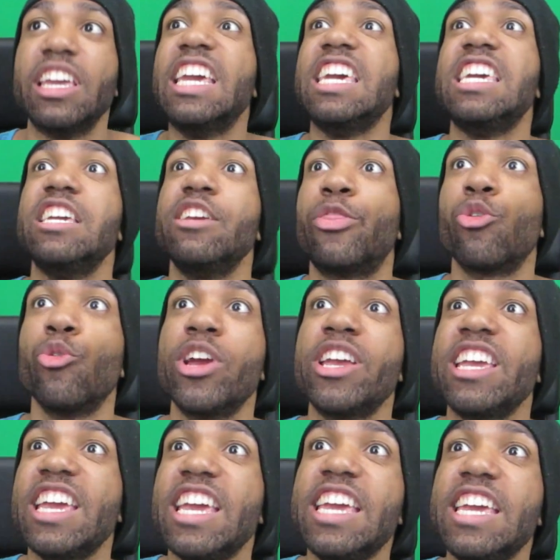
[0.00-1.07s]
E3,
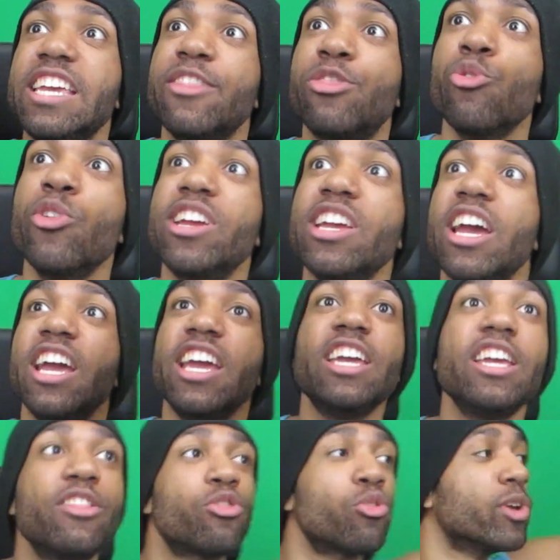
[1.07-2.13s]
E3,
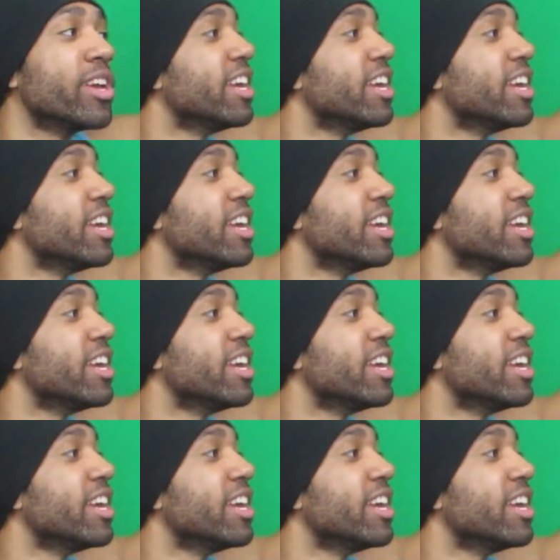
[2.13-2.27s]
E3,